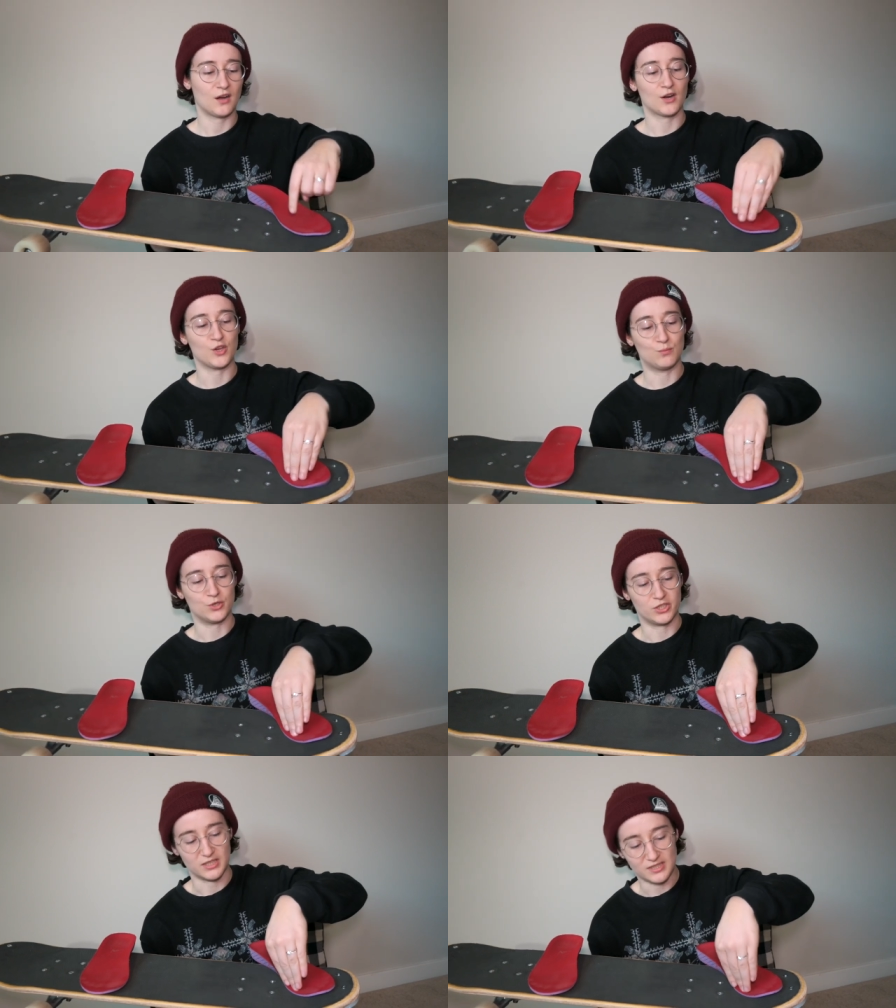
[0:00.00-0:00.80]
Are you
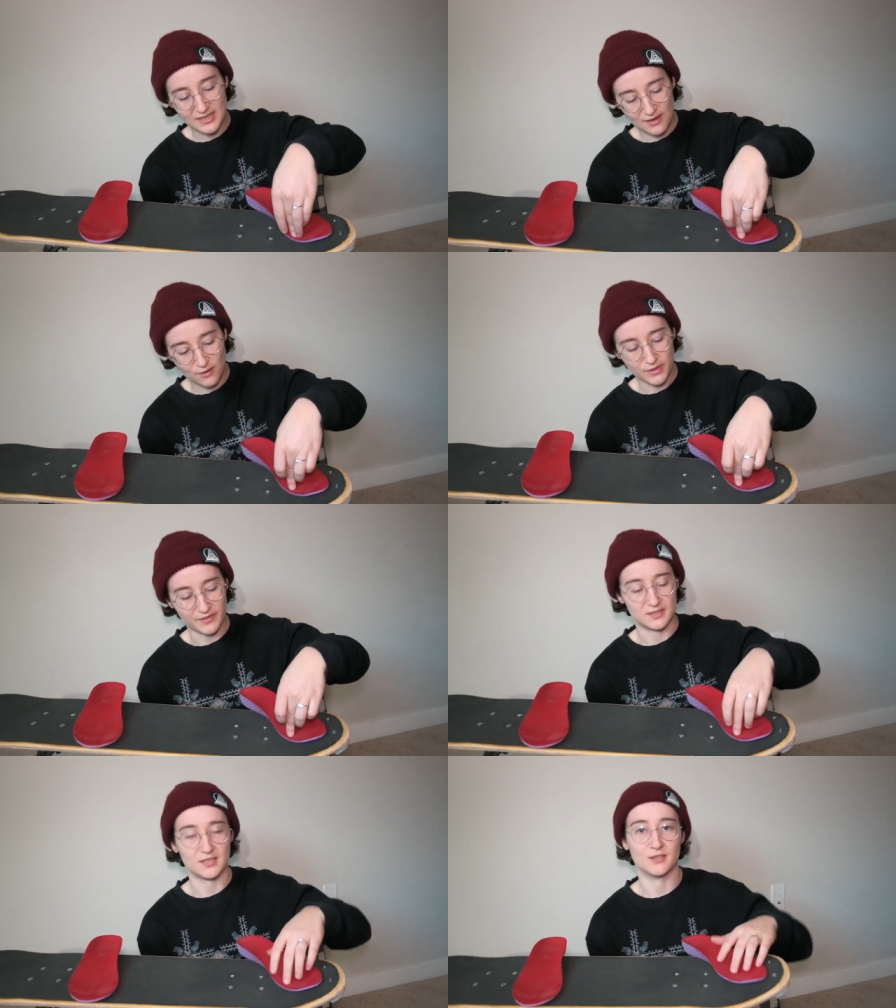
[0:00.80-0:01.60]
pushing down on
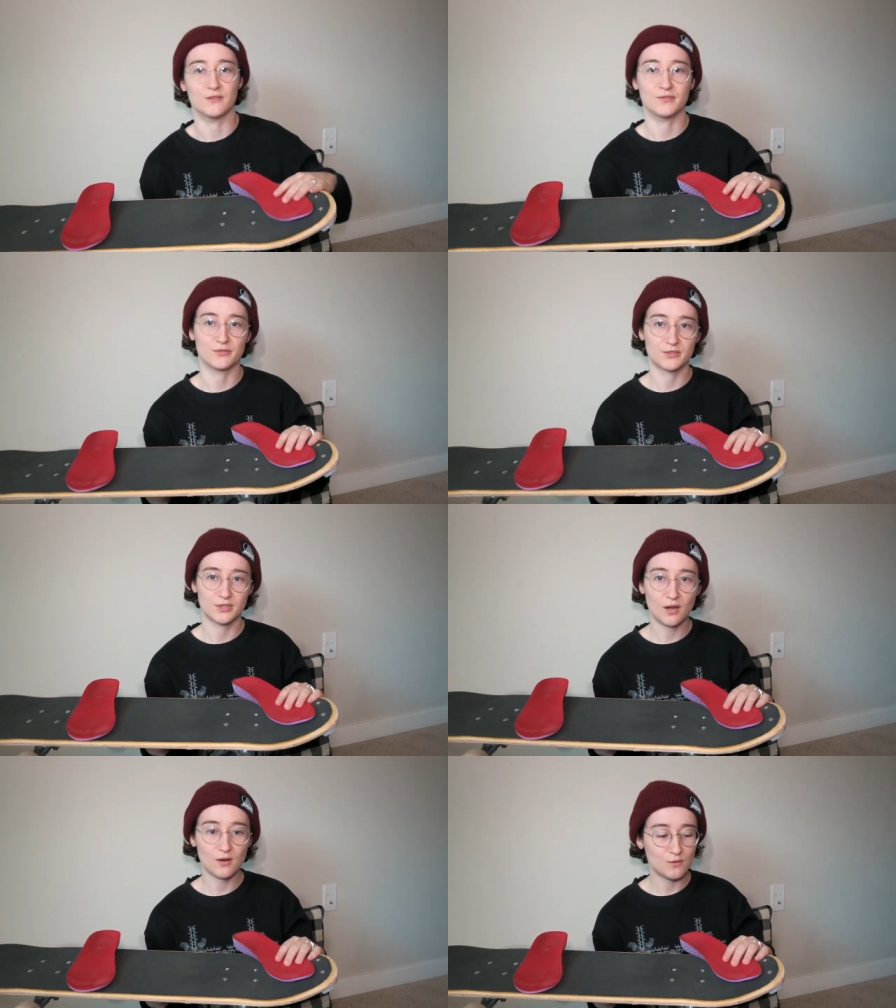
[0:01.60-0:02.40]
the center of your
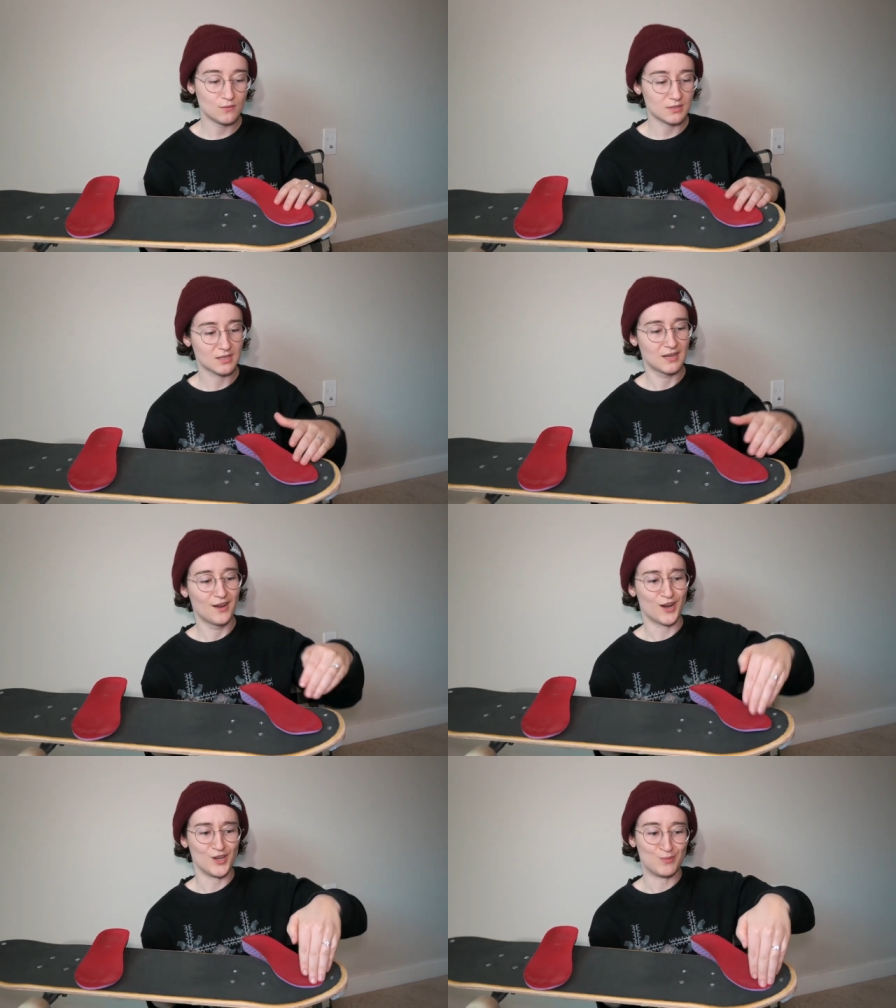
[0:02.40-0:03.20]
toes?
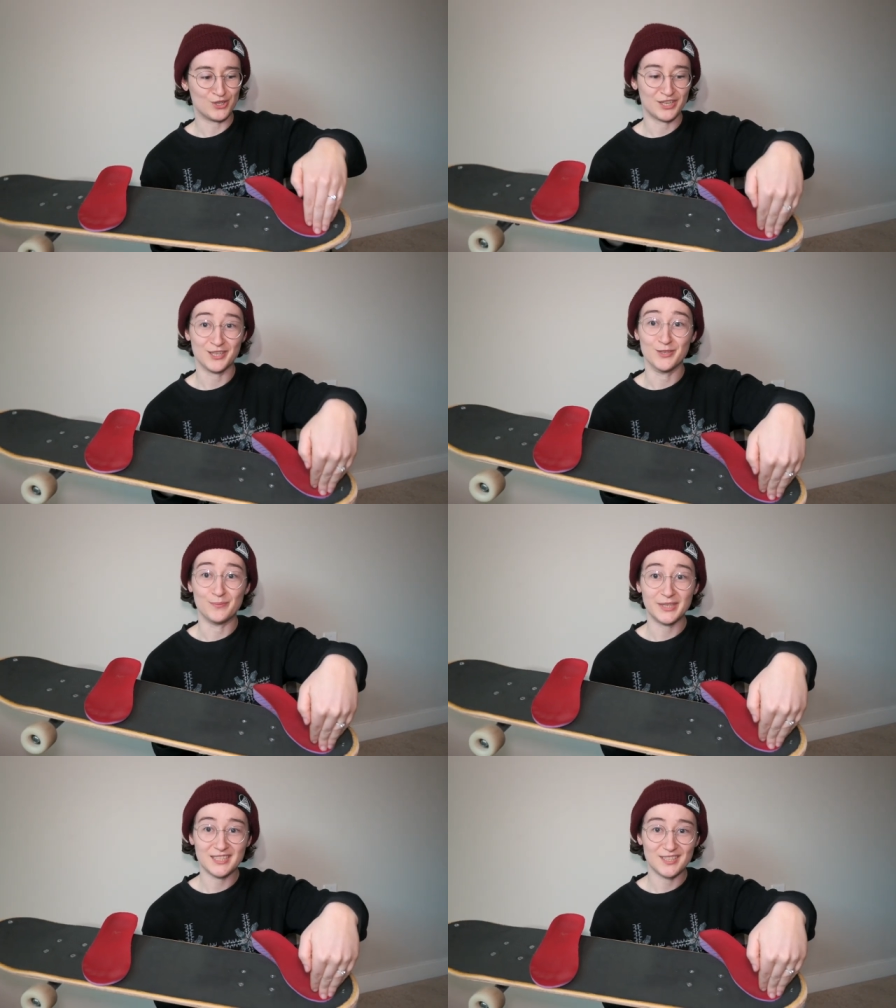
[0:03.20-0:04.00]
Are you pushing on your
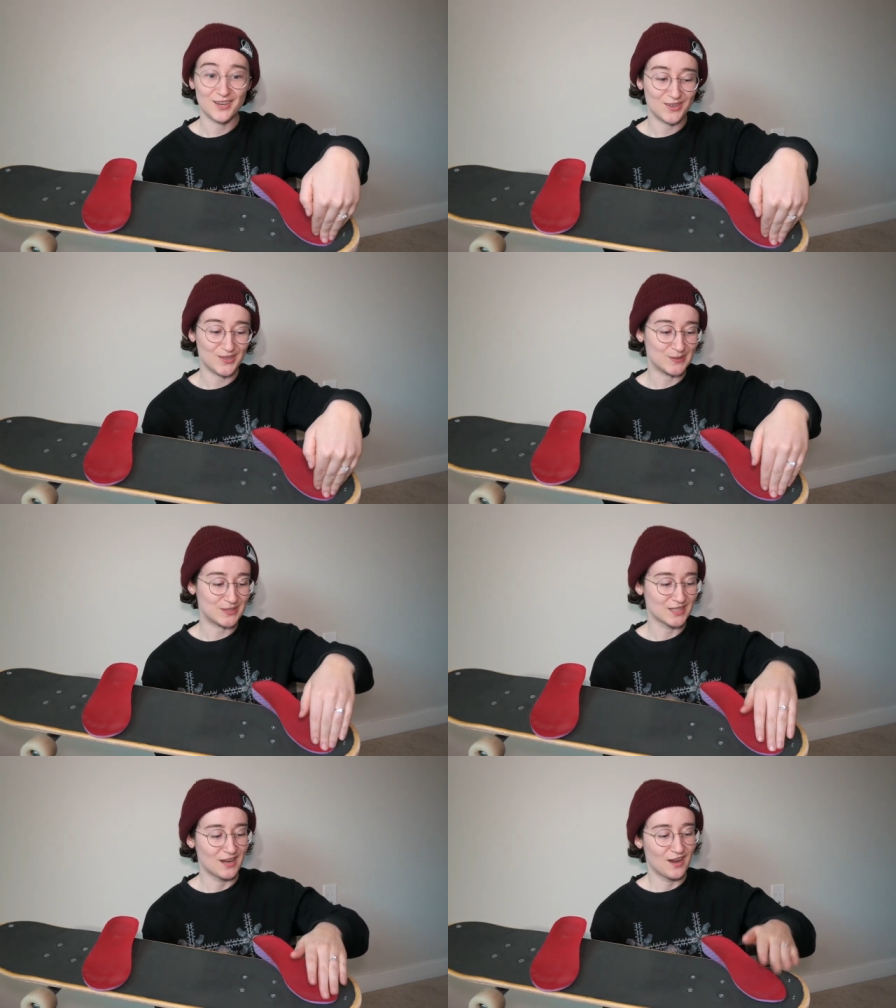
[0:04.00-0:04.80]
big
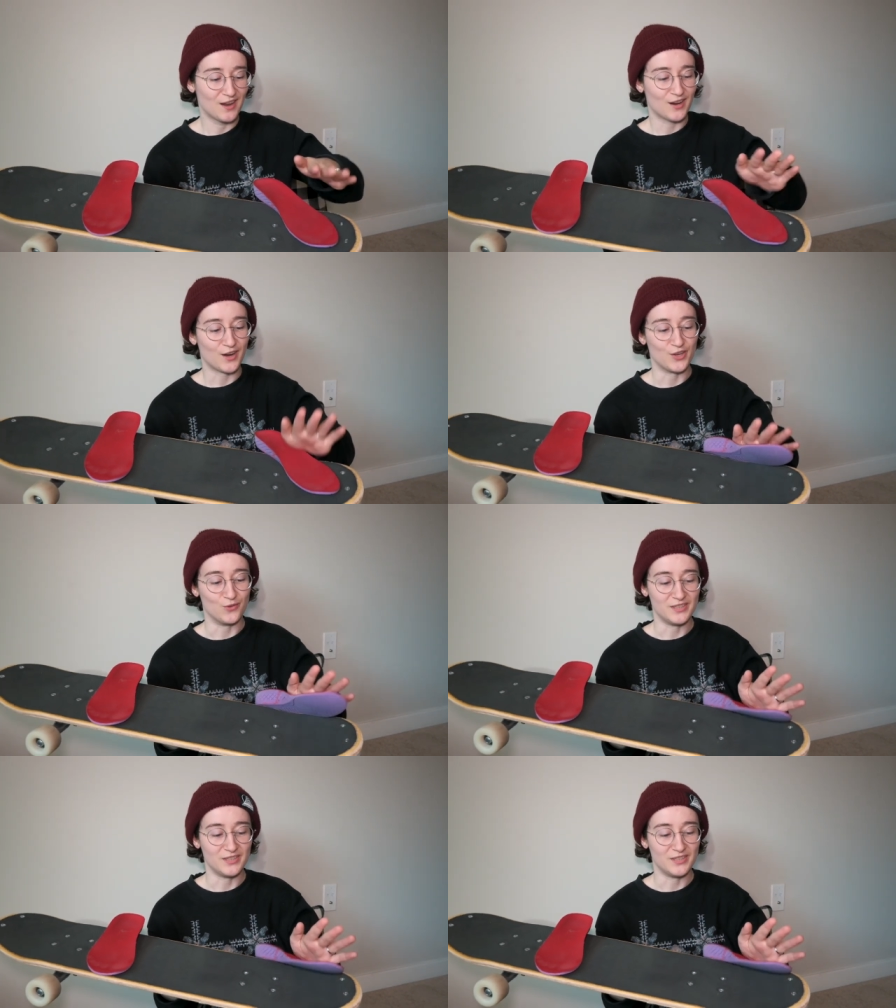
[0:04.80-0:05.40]
toes? Are you